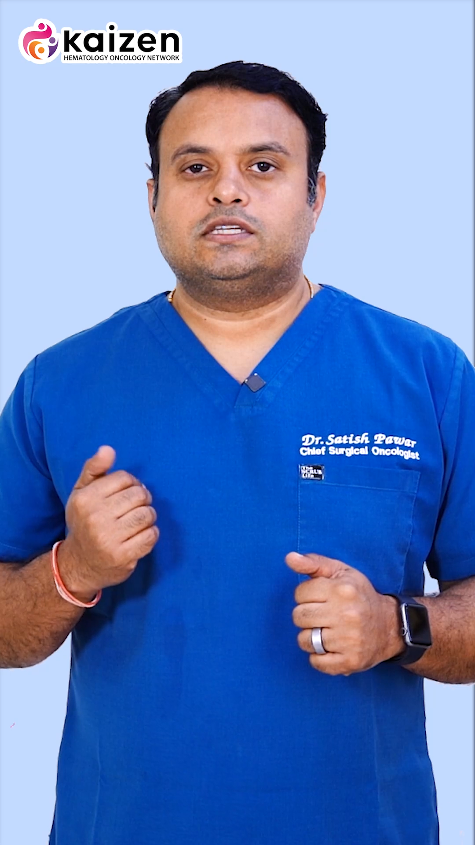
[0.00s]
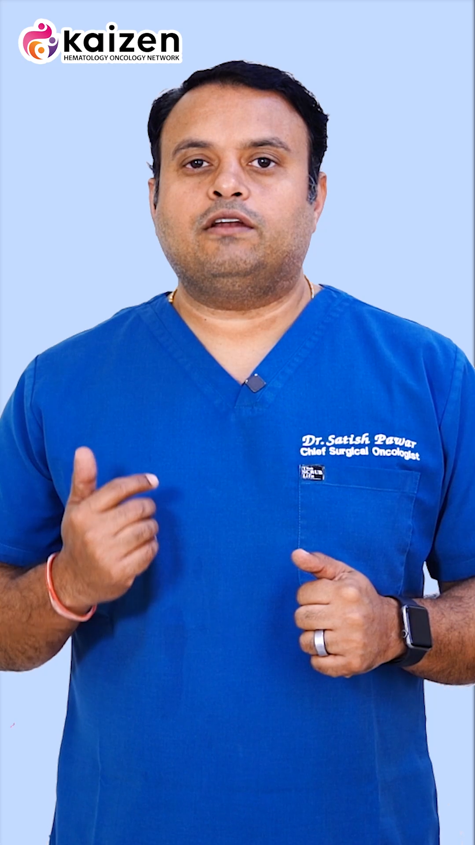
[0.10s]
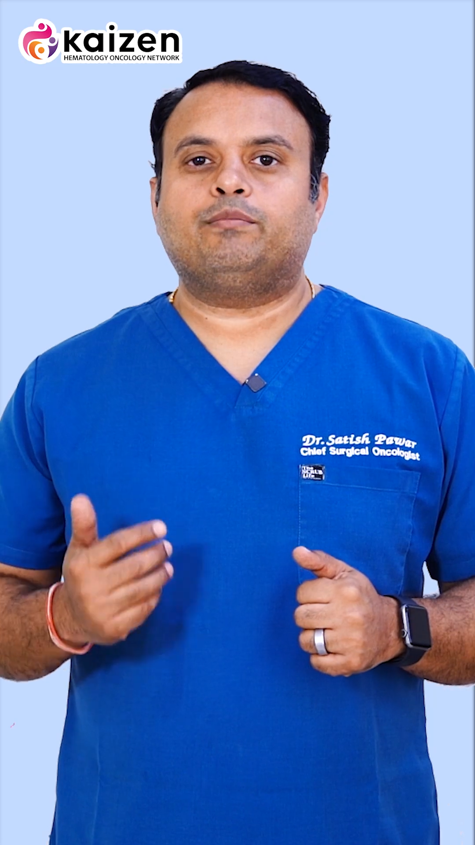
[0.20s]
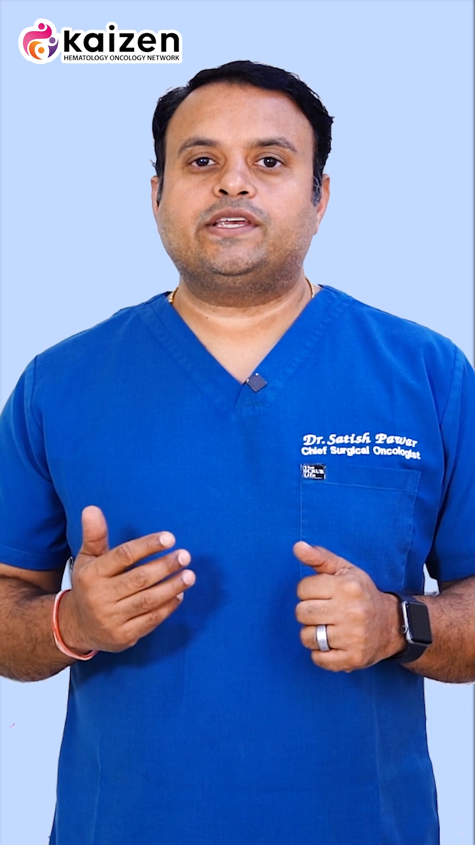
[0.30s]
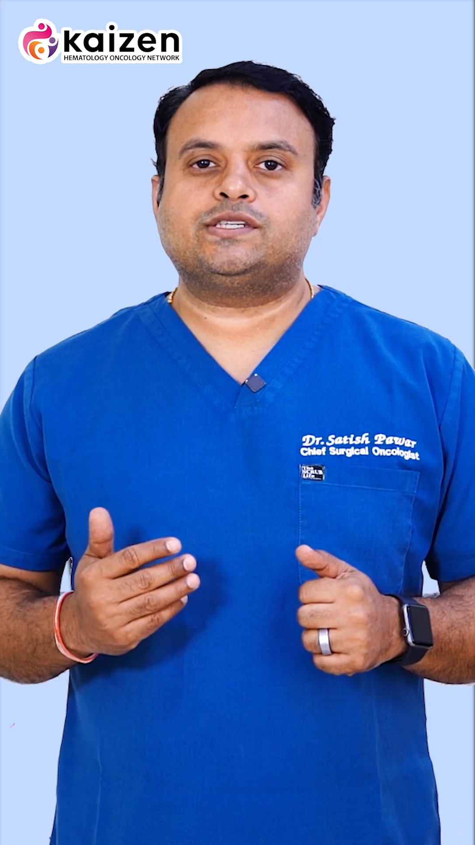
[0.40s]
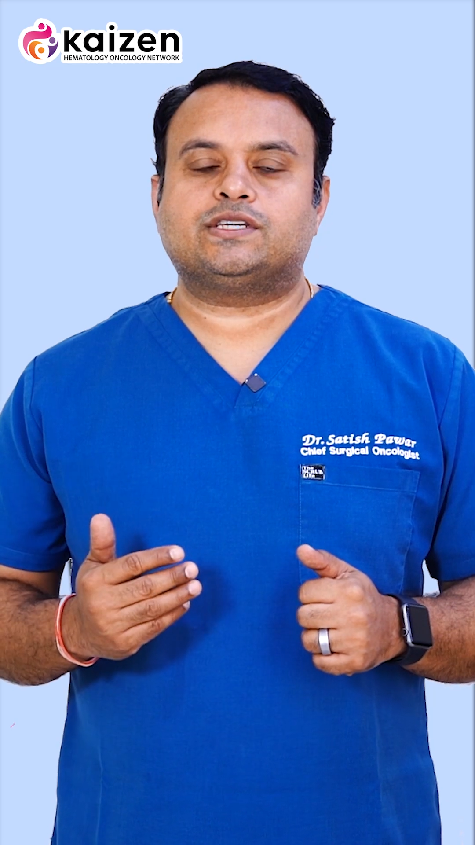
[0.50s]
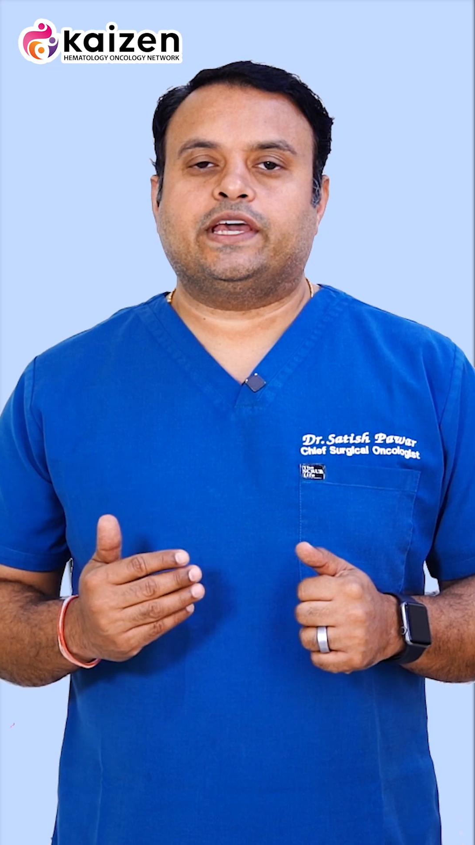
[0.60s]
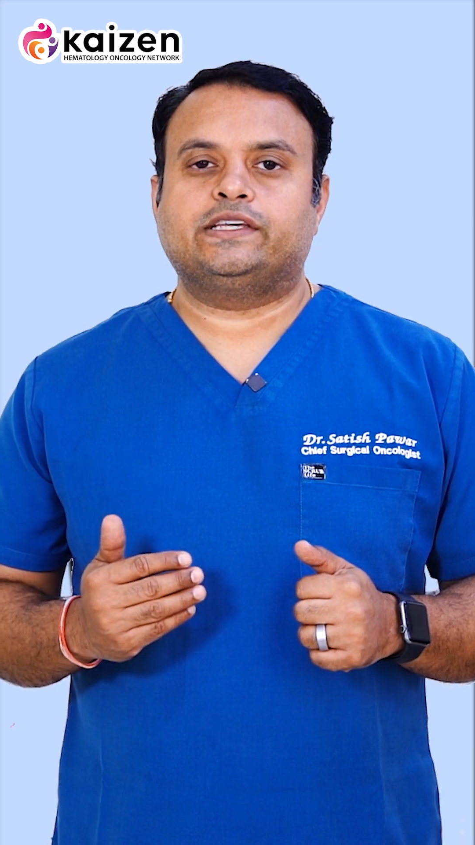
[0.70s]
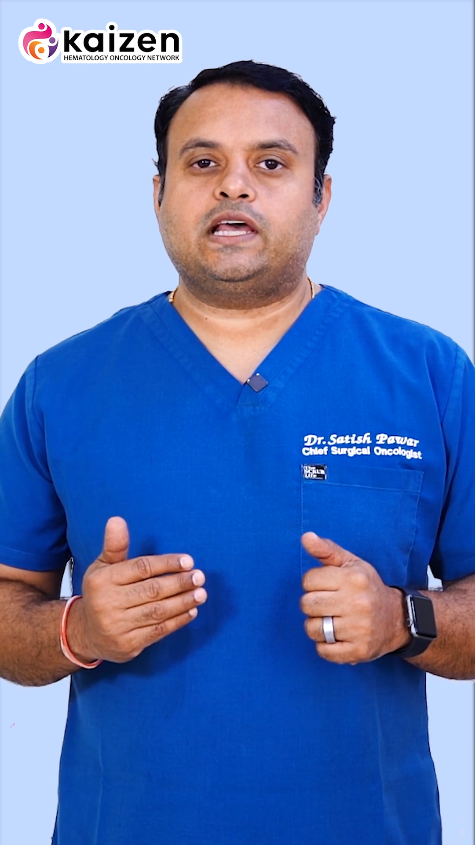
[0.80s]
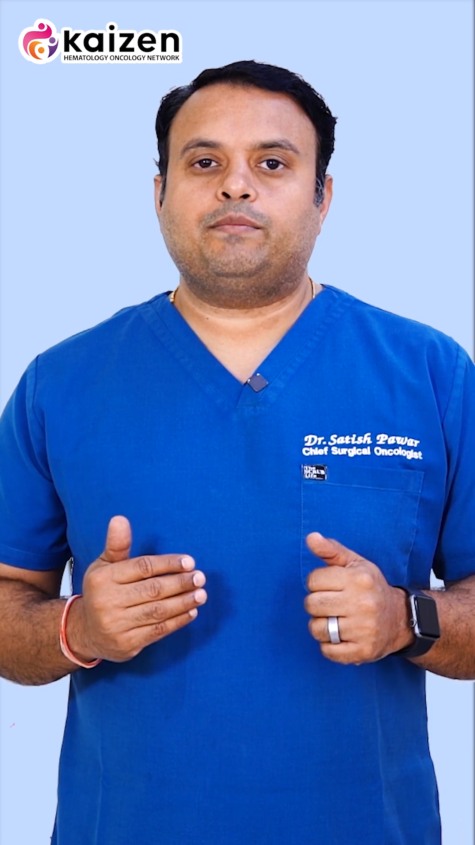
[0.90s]
Cell breast
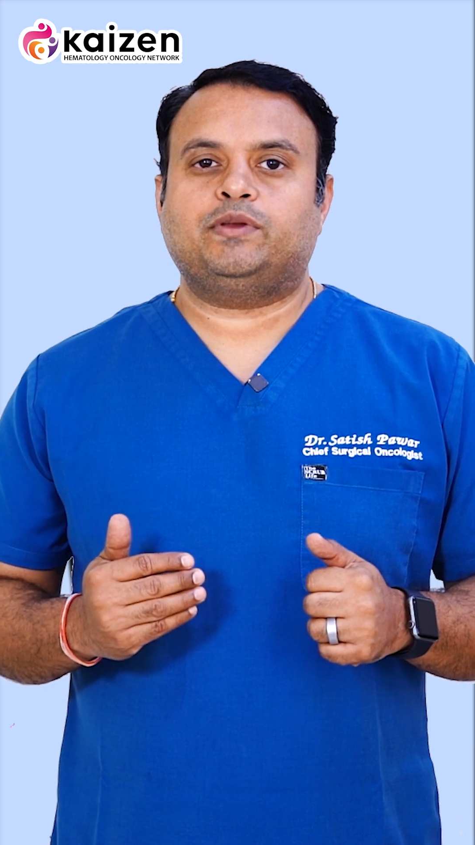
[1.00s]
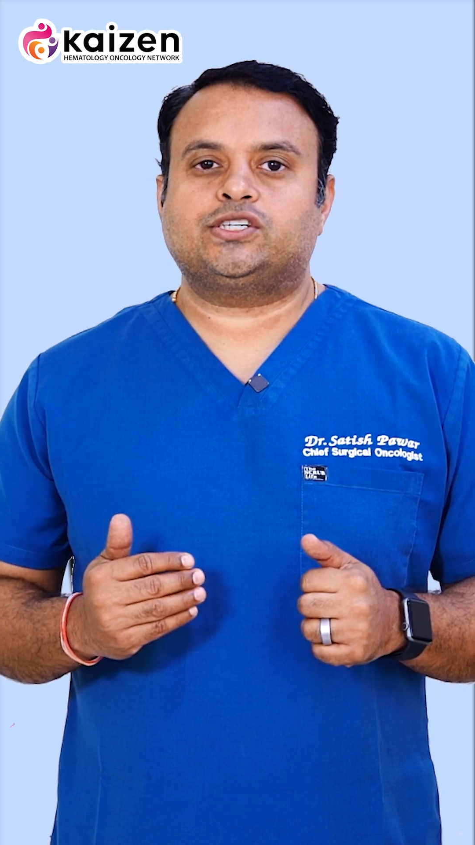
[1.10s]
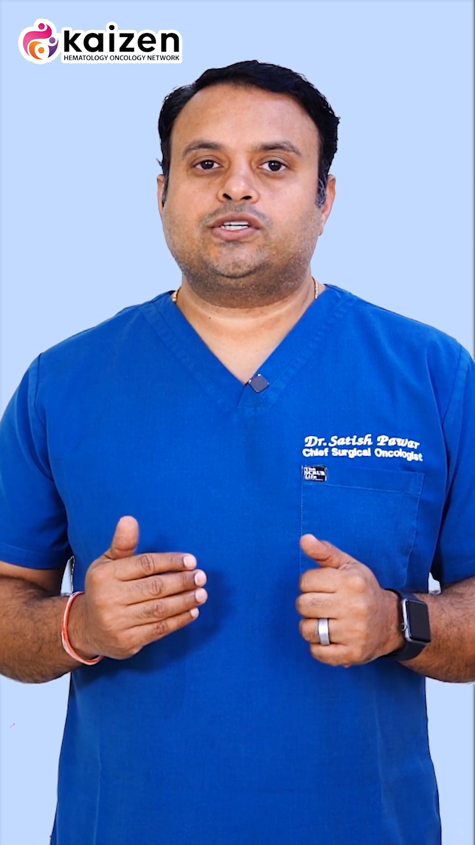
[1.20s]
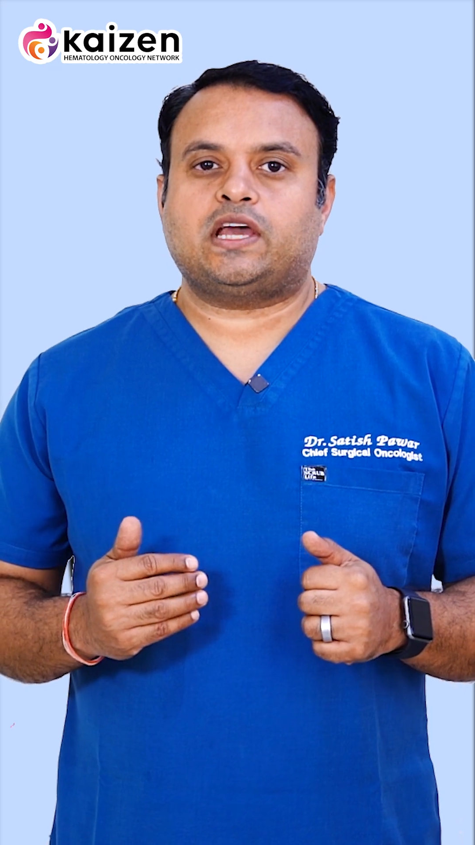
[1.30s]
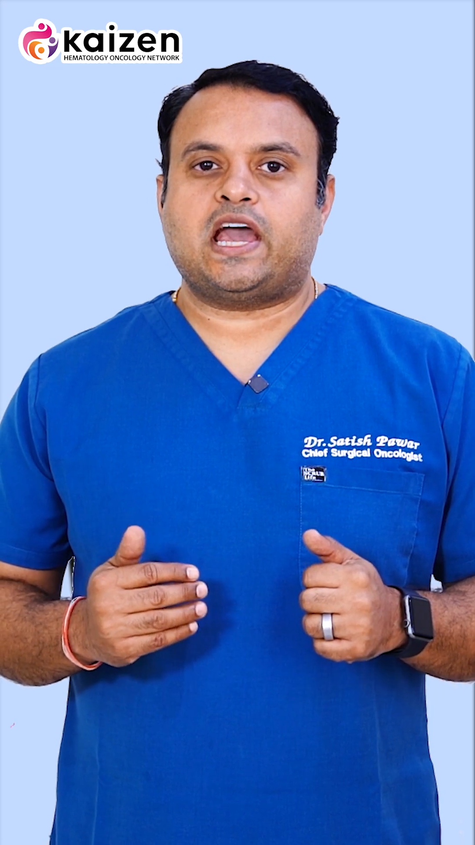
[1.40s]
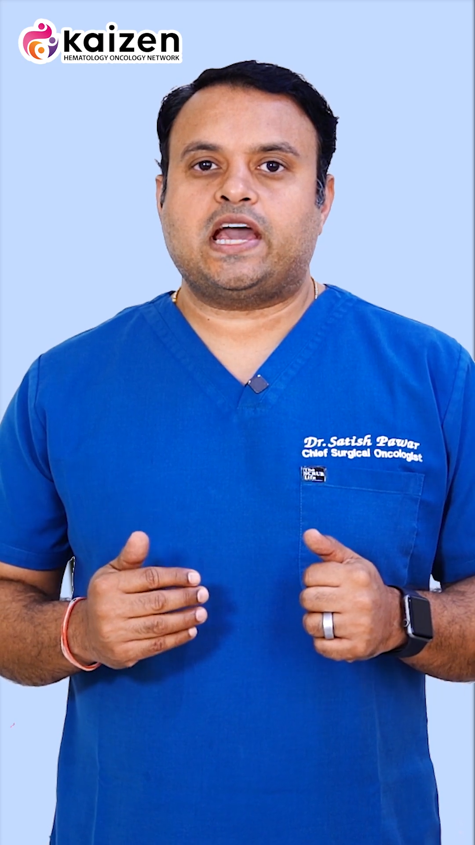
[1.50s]
examination